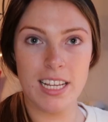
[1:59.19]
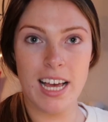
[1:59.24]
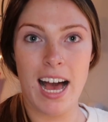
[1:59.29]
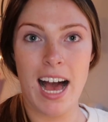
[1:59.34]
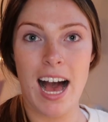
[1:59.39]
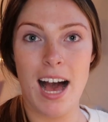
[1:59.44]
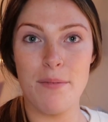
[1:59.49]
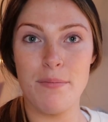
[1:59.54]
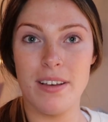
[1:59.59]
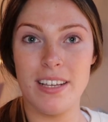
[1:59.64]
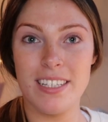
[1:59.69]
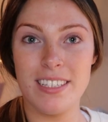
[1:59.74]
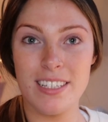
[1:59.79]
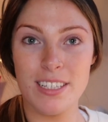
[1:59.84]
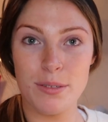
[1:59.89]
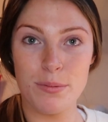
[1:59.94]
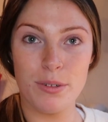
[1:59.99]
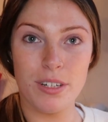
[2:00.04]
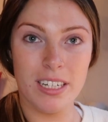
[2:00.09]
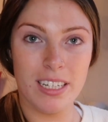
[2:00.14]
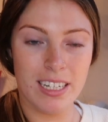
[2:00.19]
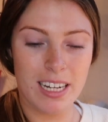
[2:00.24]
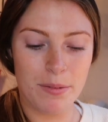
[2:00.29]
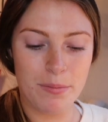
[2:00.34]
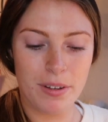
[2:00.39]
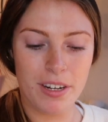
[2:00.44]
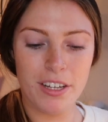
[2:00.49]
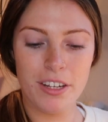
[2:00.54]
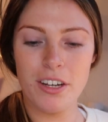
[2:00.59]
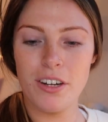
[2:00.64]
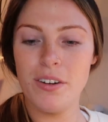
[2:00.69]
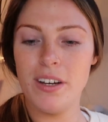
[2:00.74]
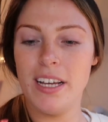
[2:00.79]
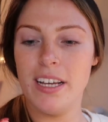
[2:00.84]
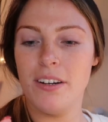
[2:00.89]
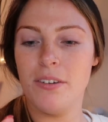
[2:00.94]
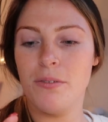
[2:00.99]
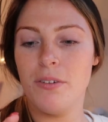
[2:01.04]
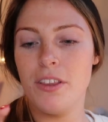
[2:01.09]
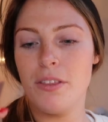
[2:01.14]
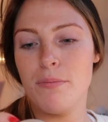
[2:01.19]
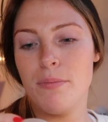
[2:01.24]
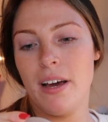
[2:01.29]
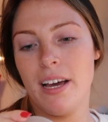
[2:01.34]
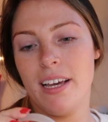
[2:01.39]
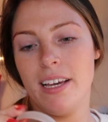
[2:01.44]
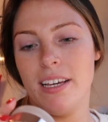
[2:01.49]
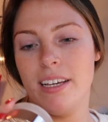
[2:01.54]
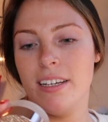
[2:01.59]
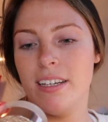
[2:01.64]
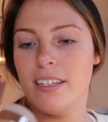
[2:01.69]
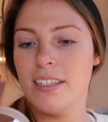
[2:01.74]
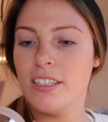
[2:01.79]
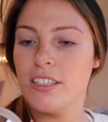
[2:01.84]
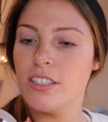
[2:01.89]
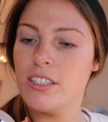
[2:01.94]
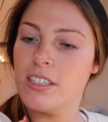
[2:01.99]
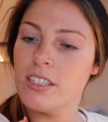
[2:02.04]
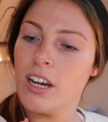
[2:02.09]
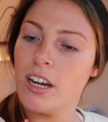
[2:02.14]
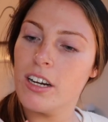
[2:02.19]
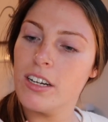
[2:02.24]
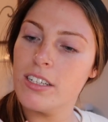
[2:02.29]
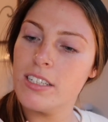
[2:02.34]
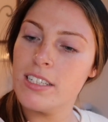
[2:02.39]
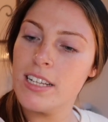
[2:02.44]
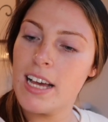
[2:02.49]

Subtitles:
a hot mess this morning. I'm gonna go in with my Tarte